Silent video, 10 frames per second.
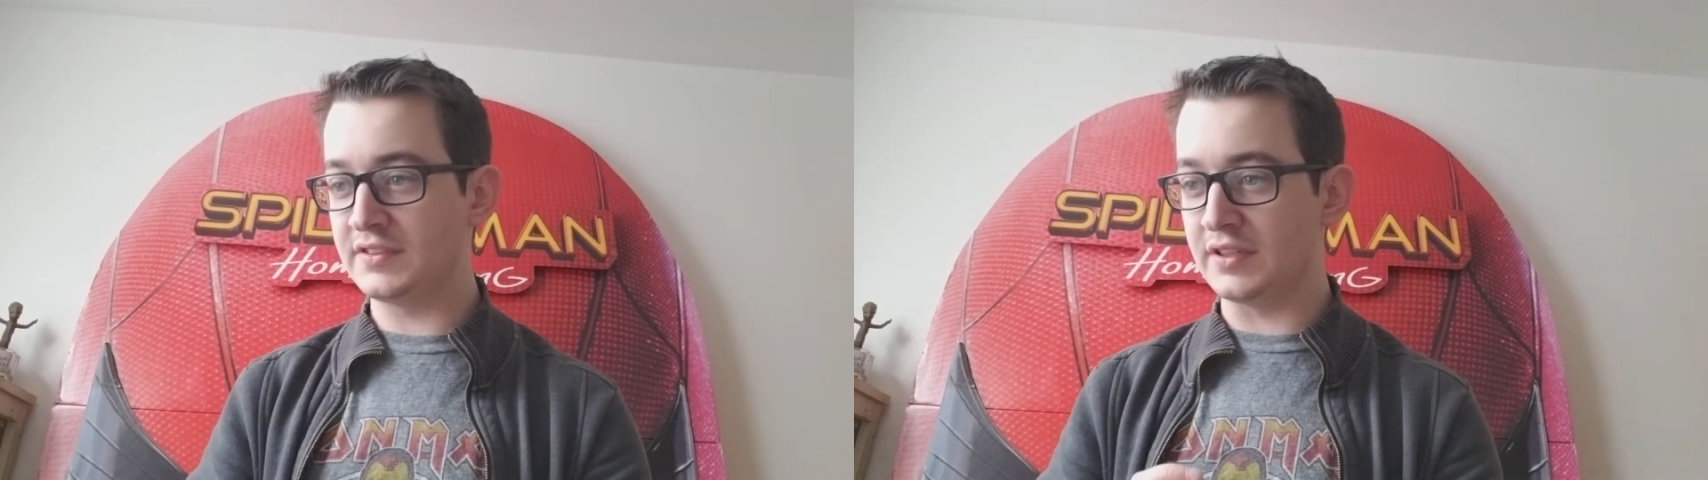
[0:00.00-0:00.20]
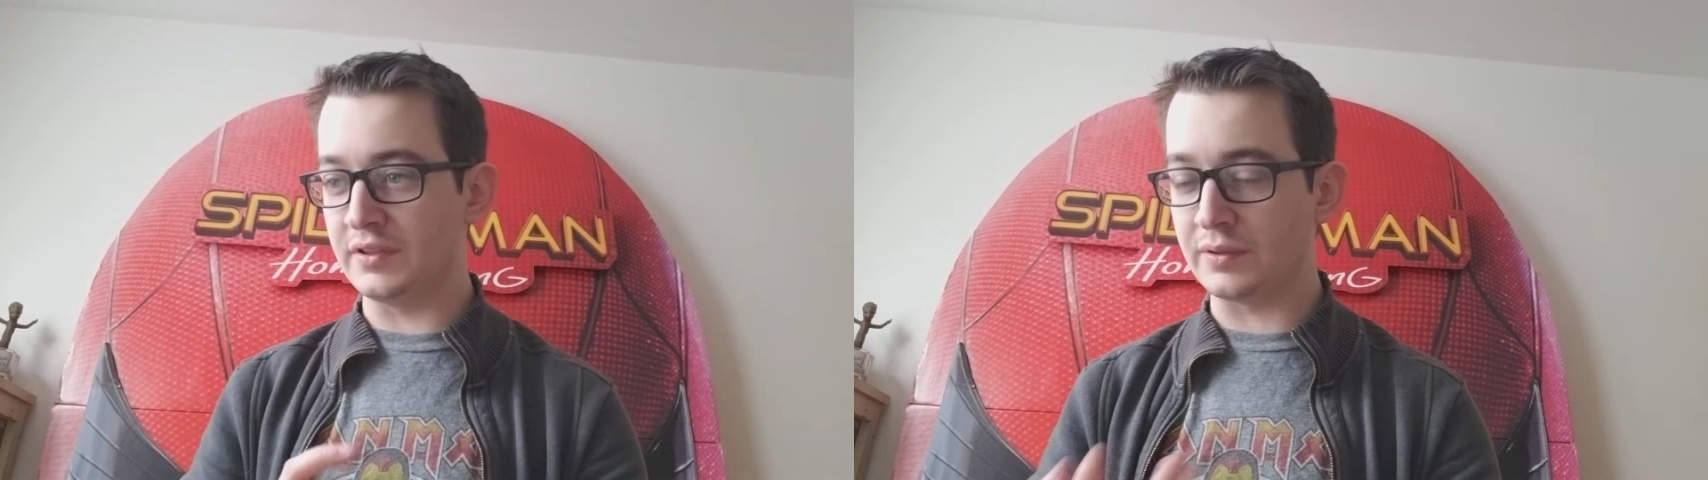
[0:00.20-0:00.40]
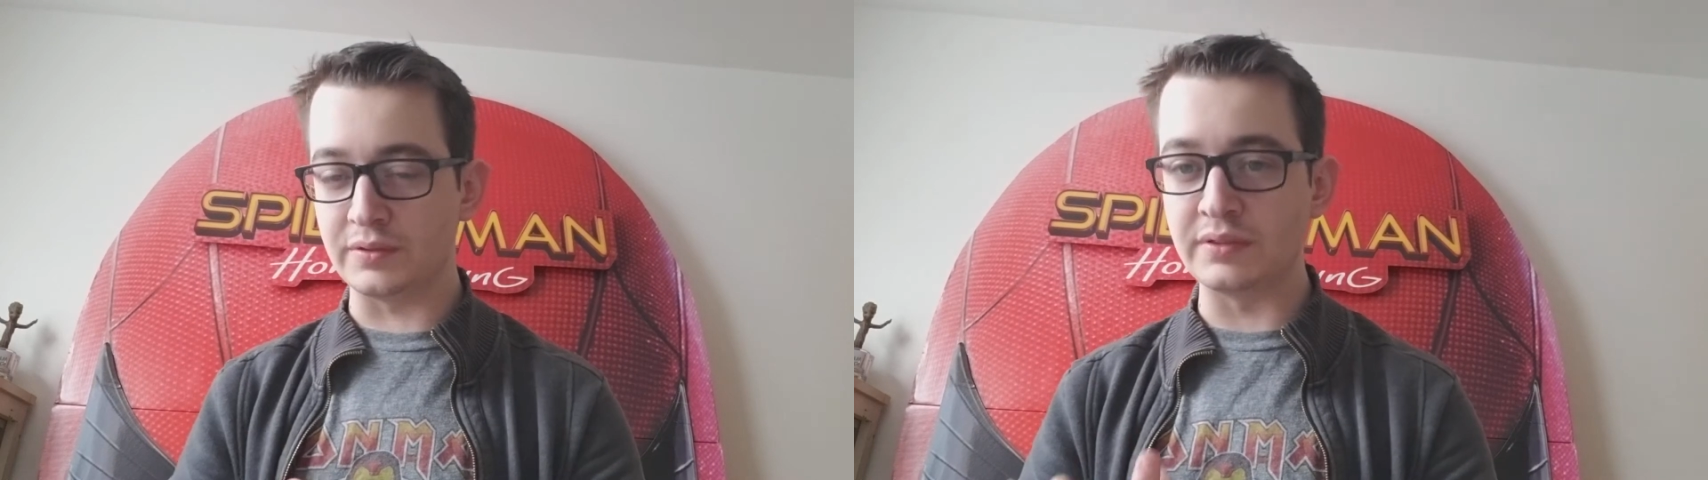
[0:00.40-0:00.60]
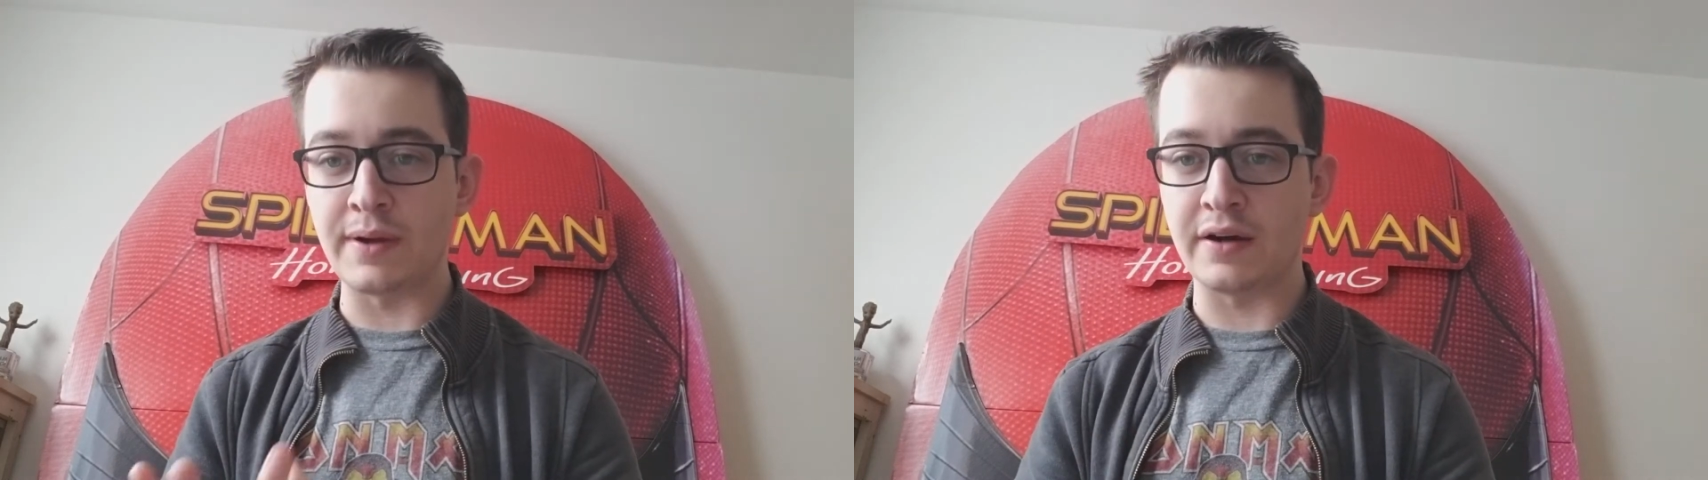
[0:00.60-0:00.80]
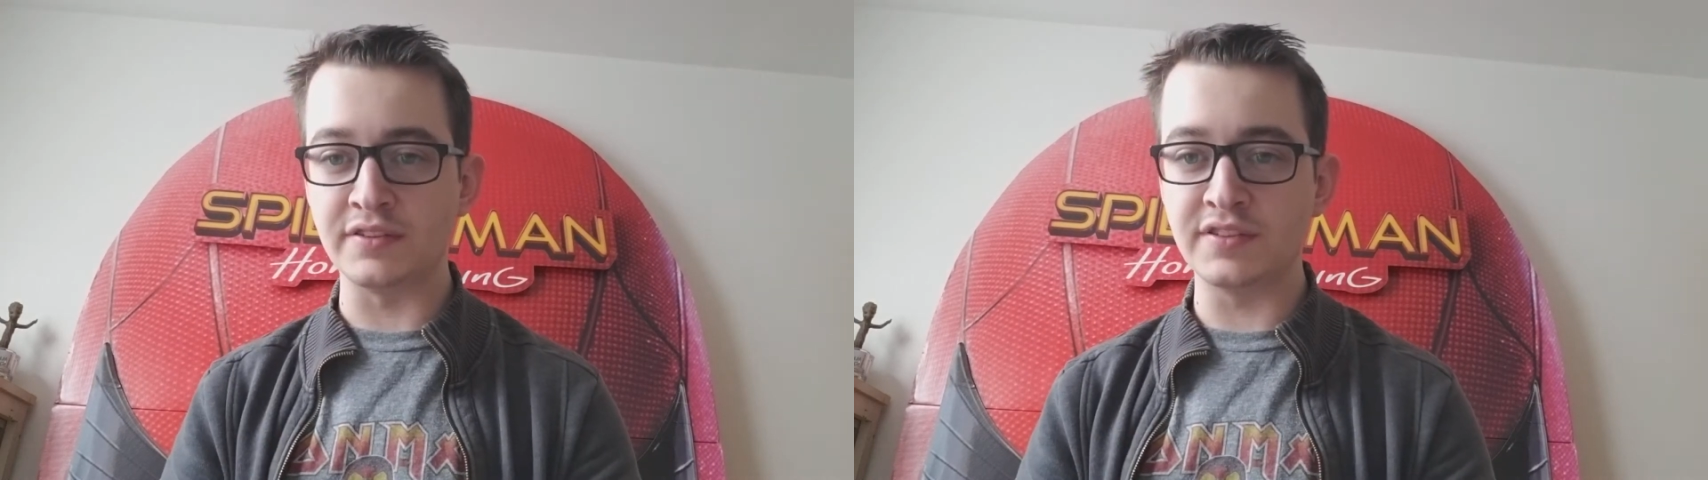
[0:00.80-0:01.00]
to hold the
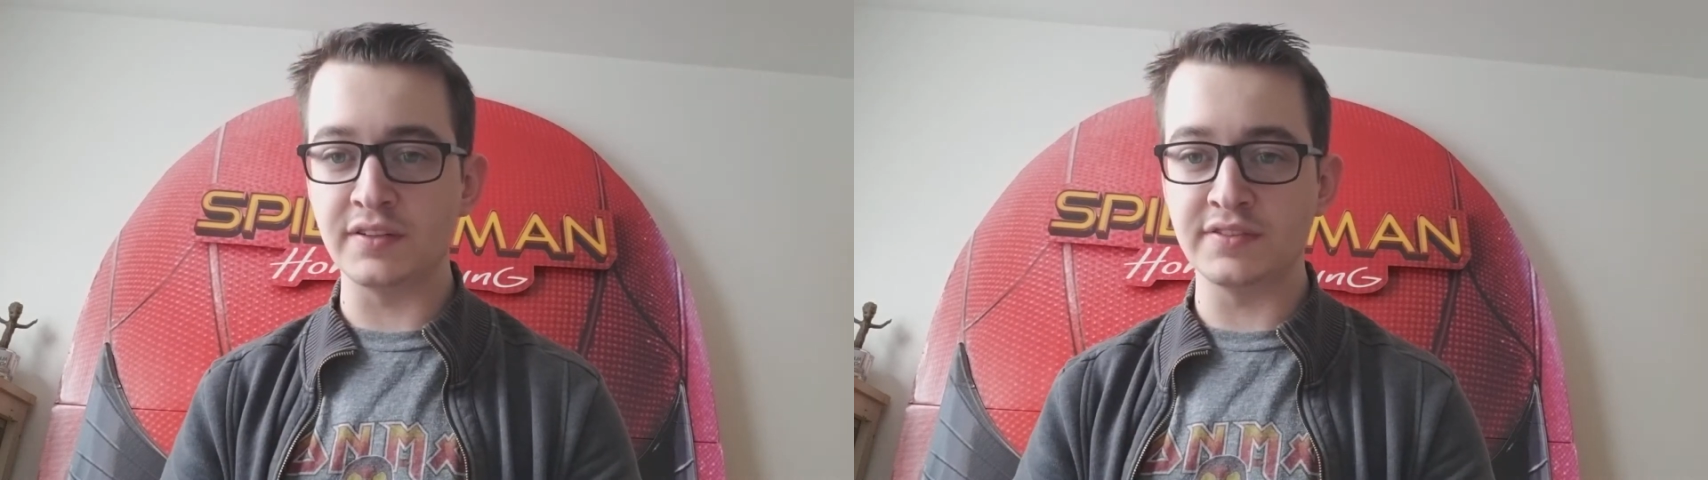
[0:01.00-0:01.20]
Power Stone